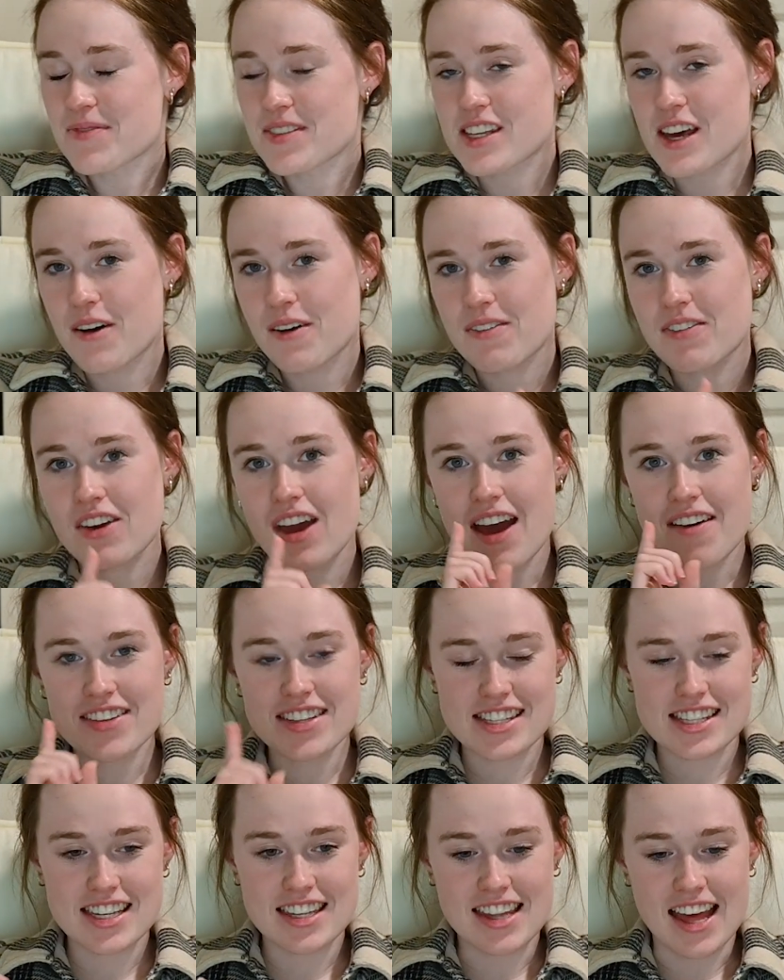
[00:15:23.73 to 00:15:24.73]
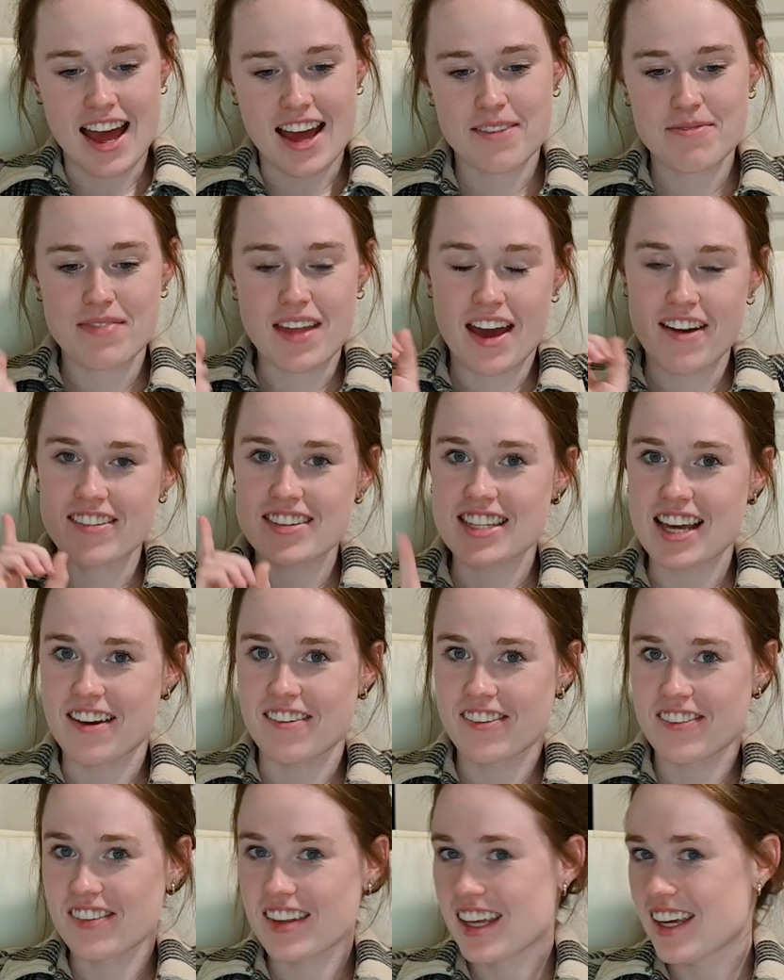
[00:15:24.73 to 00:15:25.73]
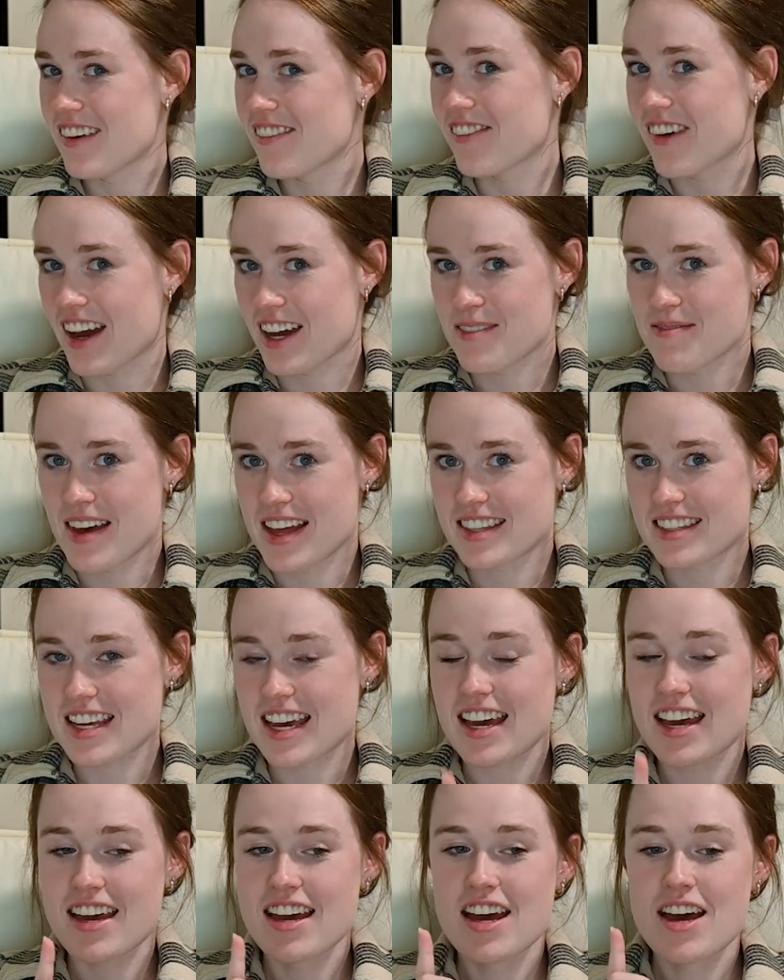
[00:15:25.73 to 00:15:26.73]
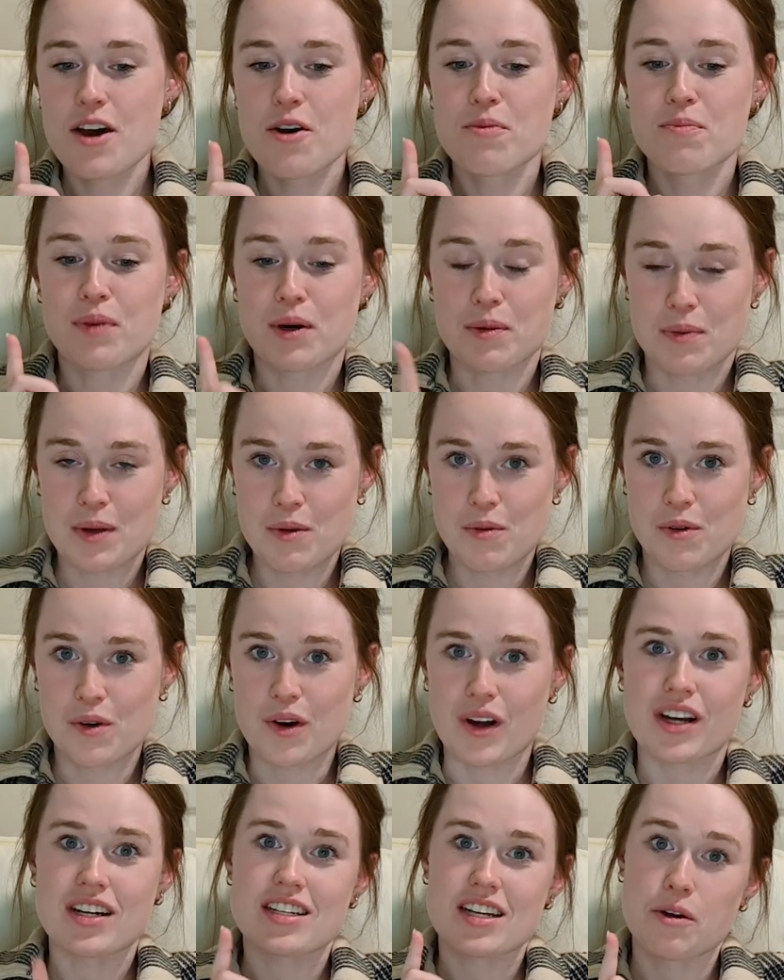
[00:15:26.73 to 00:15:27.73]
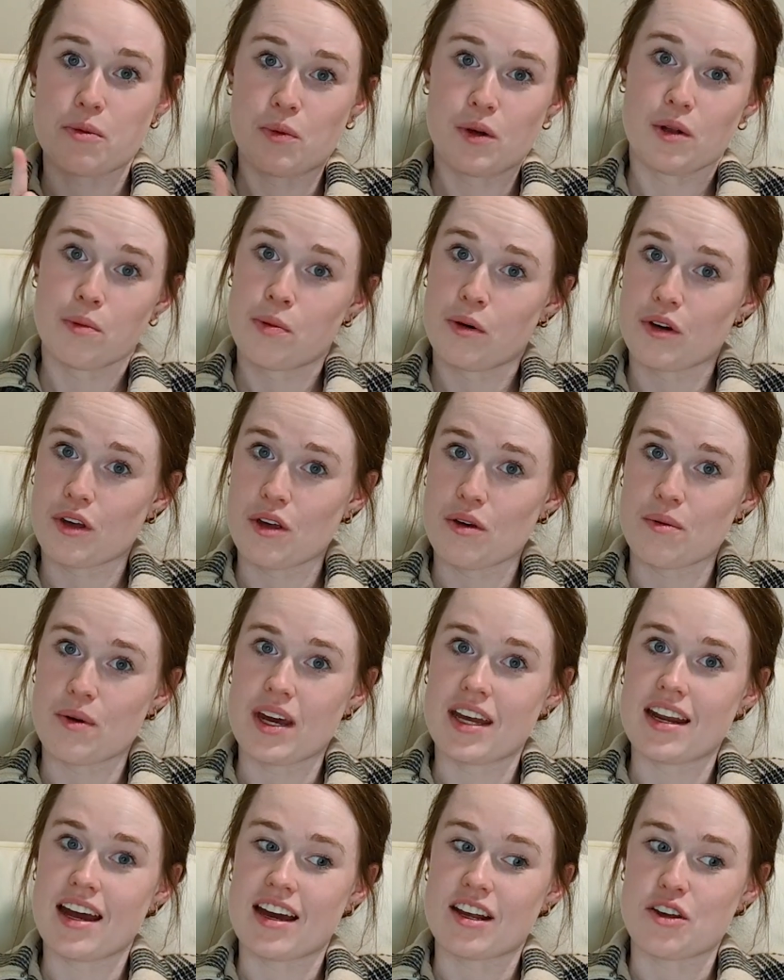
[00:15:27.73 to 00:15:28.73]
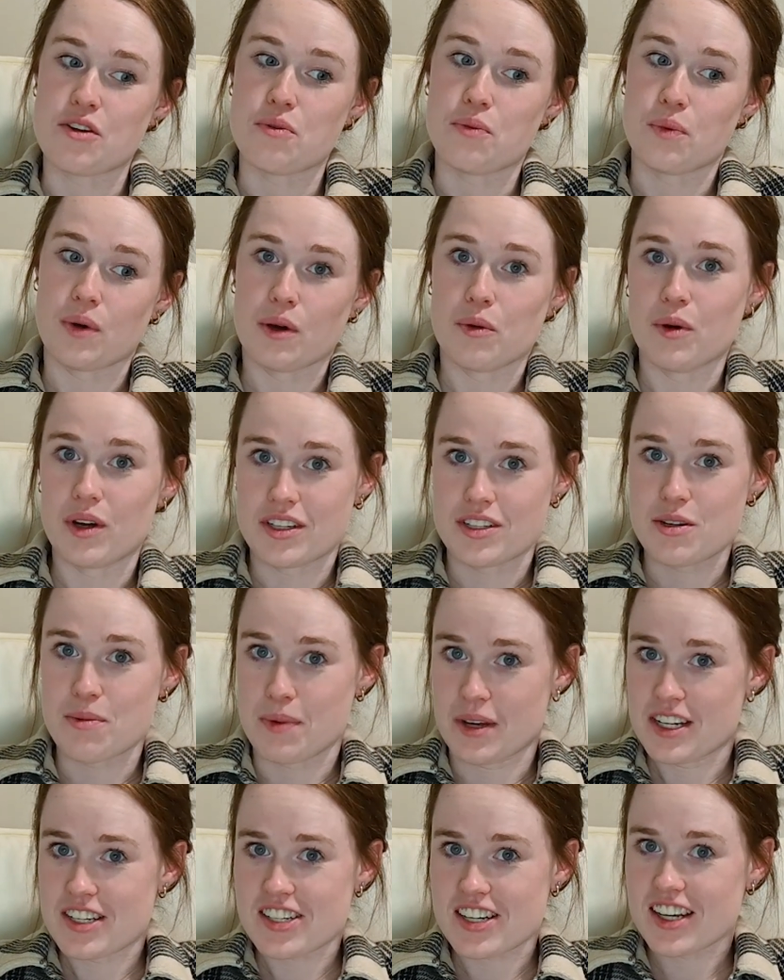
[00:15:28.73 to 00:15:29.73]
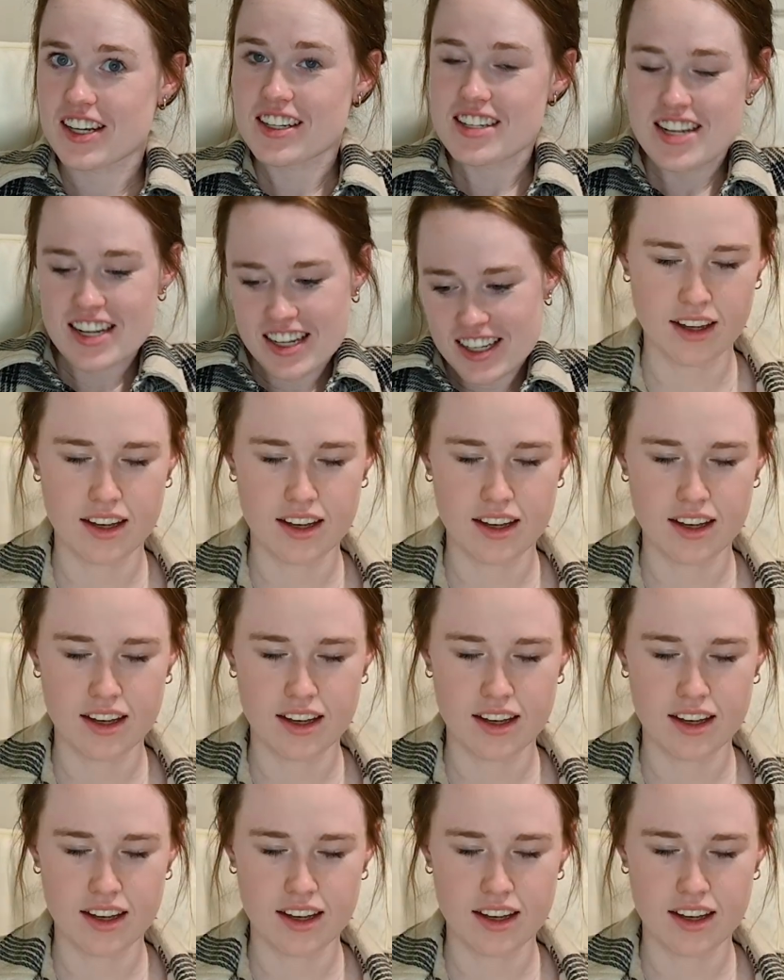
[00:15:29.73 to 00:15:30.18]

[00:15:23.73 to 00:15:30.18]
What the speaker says: So if you haven't seen that, I would definitely recommend it, but be warned, it will pull you in and you will want to binge it.